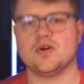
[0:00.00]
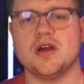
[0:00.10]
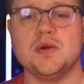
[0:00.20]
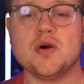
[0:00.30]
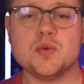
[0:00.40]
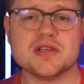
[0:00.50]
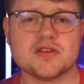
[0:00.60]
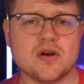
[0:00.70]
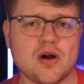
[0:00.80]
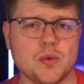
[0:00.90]
Okay, now we
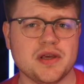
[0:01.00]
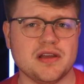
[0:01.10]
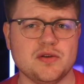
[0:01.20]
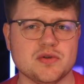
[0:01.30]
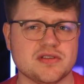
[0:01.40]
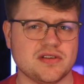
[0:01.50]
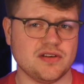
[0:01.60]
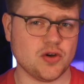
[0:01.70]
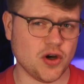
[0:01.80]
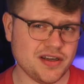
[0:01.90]
saw how we can use
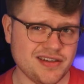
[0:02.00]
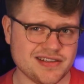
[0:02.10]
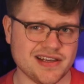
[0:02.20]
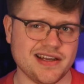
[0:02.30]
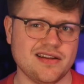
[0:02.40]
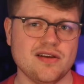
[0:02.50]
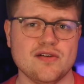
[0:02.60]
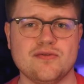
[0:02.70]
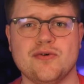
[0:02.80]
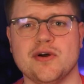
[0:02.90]
Koin DSL
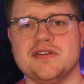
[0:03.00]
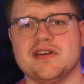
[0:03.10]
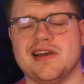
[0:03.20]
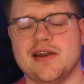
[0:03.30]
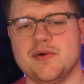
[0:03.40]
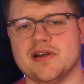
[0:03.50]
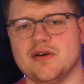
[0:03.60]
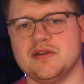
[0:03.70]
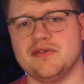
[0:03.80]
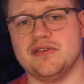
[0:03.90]
for declaring
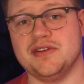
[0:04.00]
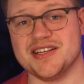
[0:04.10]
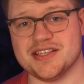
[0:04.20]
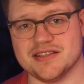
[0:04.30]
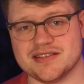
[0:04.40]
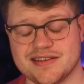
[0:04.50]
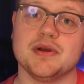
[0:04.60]
our definitions,